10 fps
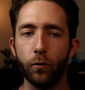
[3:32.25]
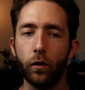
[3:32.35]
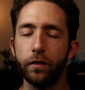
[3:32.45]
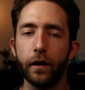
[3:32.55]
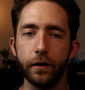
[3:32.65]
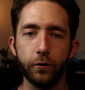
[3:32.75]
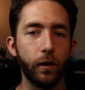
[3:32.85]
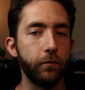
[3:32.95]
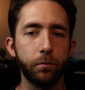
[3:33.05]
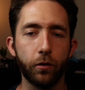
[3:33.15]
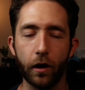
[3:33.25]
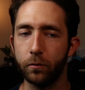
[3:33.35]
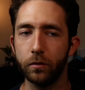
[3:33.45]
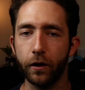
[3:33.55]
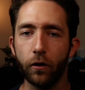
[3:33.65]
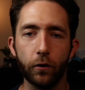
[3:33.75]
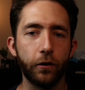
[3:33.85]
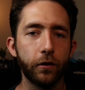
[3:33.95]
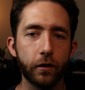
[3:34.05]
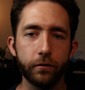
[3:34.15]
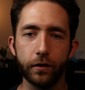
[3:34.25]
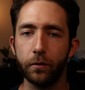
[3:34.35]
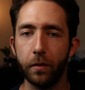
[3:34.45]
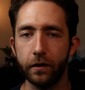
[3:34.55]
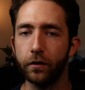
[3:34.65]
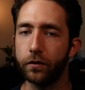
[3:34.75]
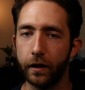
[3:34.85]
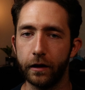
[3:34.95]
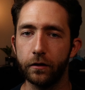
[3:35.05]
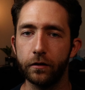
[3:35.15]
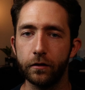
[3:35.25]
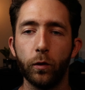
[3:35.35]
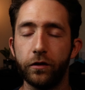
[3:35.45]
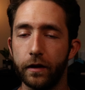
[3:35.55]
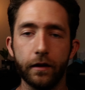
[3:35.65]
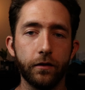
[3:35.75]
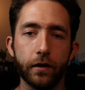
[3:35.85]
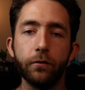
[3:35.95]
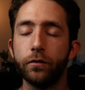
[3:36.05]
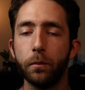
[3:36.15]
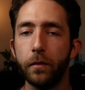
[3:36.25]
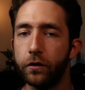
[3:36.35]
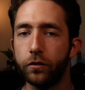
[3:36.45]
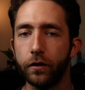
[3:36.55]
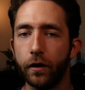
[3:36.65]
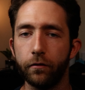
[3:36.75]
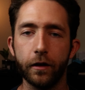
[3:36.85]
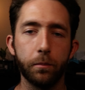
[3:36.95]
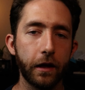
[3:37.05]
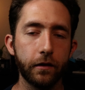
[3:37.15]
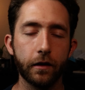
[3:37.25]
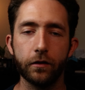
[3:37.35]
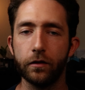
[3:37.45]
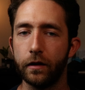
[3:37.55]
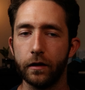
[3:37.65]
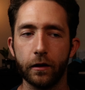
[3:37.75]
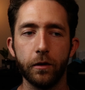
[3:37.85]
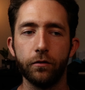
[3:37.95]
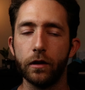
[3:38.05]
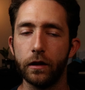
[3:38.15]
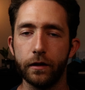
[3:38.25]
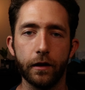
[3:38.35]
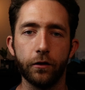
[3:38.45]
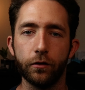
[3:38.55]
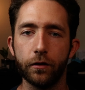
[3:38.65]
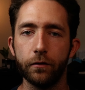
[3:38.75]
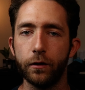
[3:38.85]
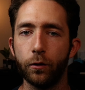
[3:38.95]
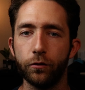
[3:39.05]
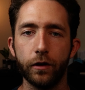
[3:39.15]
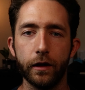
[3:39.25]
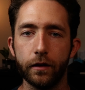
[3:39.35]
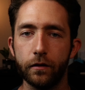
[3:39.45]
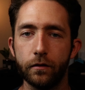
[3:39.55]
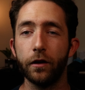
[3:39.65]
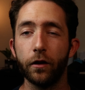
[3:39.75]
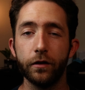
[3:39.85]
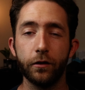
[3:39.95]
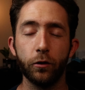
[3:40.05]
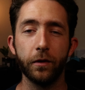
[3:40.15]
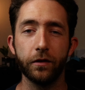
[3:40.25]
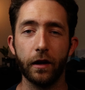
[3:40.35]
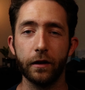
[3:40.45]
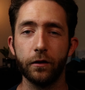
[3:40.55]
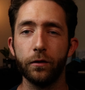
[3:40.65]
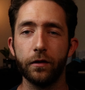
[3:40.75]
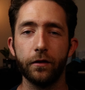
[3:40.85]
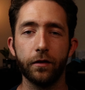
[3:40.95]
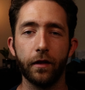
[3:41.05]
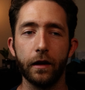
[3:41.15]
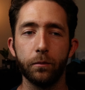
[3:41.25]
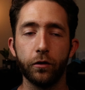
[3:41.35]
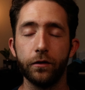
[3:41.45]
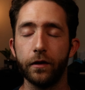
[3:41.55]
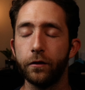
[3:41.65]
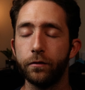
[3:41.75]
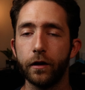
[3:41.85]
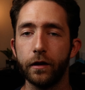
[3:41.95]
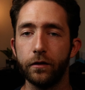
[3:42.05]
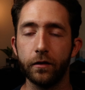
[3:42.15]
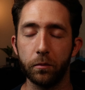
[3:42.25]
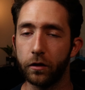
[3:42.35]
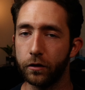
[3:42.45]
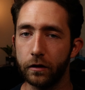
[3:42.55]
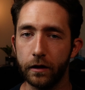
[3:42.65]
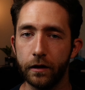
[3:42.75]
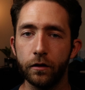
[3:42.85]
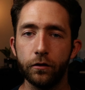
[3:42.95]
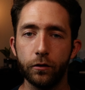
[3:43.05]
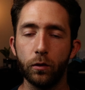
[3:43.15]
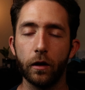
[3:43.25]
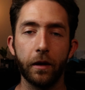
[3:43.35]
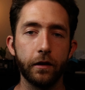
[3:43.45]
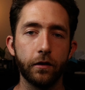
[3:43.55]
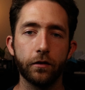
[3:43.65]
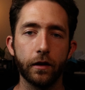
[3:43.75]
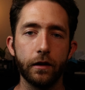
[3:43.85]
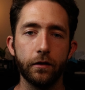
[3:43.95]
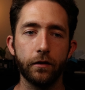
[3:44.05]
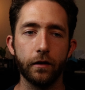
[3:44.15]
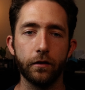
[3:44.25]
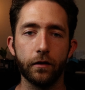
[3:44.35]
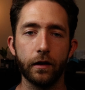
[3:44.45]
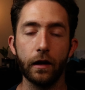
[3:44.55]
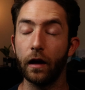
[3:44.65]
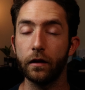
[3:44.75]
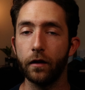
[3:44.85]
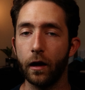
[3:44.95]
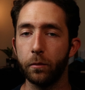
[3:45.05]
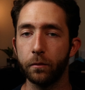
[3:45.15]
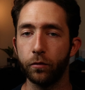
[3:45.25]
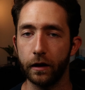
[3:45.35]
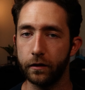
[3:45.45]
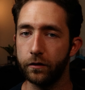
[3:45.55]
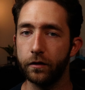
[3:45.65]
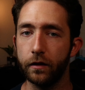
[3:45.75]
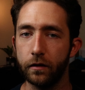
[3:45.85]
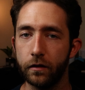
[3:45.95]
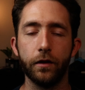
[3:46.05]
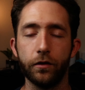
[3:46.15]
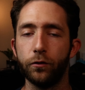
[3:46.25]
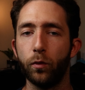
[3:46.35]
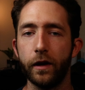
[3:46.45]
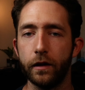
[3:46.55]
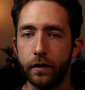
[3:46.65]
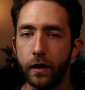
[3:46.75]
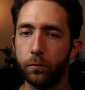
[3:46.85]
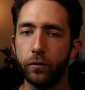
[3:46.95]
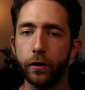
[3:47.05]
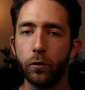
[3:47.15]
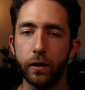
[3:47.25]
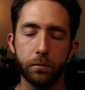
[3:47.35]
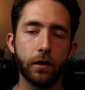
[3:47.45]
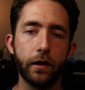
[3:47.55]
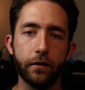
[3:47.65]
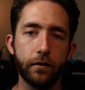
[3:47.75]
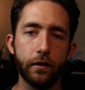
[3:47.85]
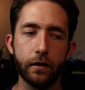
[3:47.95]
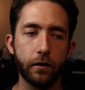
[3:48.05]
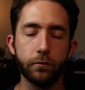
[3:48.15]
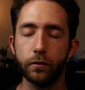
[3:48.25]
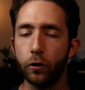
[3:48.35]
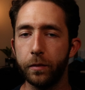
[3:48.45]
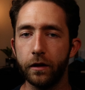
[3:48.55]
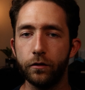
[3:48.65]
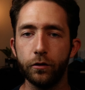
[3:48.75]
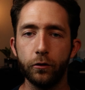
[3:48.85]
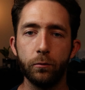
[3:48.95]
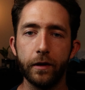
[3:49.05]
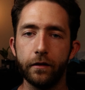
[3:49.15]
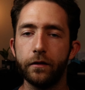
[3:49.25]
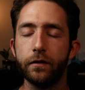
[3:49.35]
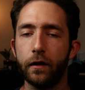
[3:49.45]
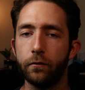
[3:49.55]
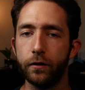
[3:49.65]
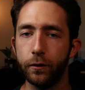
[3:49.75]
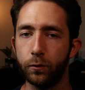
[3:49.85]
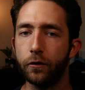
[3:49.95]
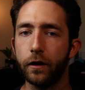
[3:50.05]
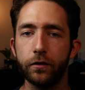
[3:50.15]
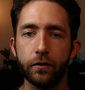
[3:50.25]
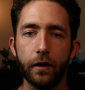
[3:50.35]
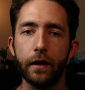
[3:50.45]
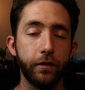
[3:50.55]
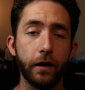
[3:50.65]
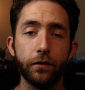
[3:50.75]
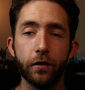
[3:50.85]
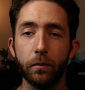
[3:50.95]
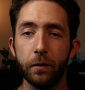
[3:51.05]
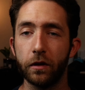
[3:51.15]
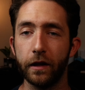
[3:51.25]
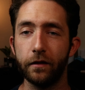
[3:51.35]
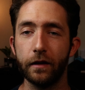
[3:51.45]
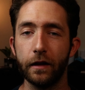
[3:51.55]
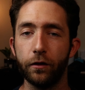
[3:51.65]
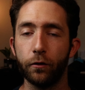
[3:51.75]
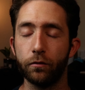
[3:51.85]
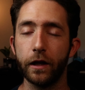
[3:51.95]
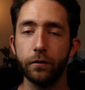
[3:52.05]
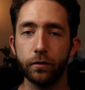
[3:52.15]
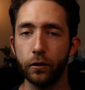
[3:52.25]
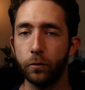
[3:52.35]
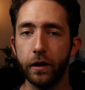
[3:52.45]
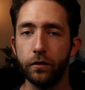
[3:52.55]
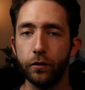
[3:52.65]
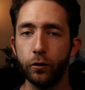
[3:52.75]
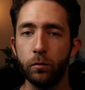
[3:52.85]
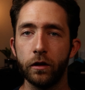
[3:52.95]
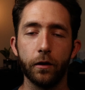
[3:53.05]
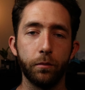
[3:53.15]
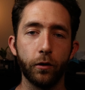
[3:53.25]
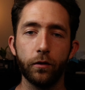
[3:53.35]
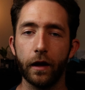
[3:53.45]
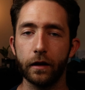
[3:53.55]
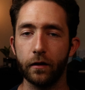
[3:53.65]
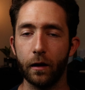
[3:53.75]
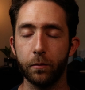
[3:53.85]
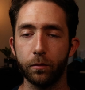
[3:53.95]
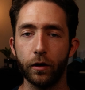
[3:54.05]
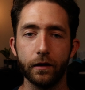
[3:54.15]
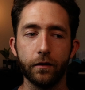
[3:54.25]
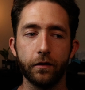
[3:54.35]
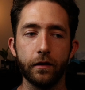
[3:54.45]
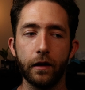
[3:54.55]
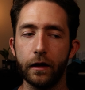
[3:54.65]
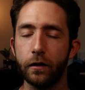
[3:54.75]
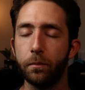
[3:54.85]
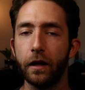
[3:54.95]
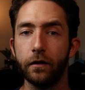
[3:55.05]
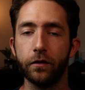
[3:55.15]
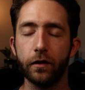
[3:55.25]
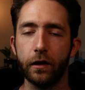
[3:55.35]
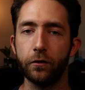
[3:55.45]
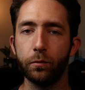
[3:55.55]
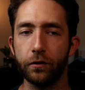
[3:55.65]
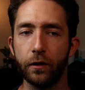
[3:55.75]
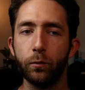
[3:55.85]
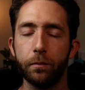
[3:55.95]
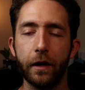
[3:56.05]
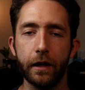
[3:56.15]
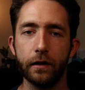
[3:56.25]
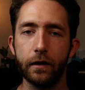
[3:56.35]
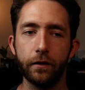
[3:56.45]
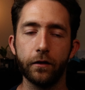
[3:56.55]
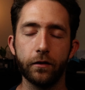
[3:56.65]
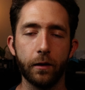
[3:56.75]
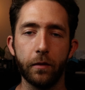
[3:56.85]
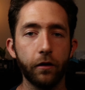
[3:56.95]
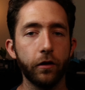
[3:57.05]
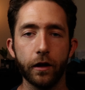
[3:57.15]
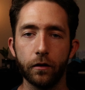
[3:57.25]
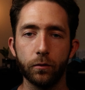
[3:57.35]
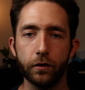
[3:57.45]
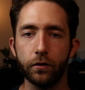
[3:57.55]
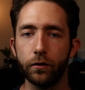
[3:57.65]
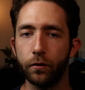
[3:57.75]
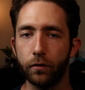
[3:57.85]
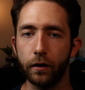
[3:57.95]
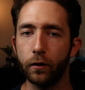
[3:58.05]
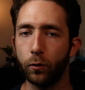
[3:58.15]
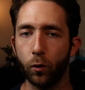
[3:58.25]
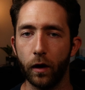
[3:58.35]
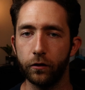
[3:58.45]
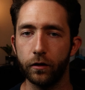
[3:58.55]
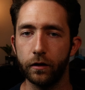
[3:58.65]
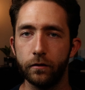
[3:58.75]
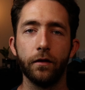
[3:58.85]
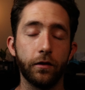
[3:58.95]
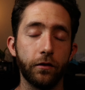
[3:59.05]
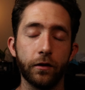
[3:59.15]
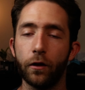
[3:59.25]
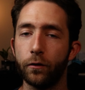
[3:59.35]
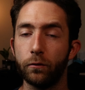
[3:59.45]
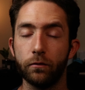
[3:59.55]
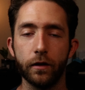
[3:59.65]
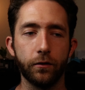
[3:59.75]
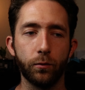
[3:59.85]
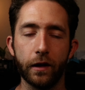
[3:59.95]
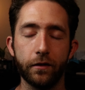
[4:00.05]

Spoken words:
One that you have probably all heard of is appendicitis, which is inflammation of the appendix, and it can be really dangerous if you don't treat it. Another don't miss diagnosis that presents very similarly to appendicitis is an ectopic pregnancy. This is when an embryo implants in a fallopian tube instead of the uterus. If it ends up implanting in the right fallopian tube, then both ectopic pregnancy and appendicitis present with pain in the same area, which is the right lower quadrant. This is another reason why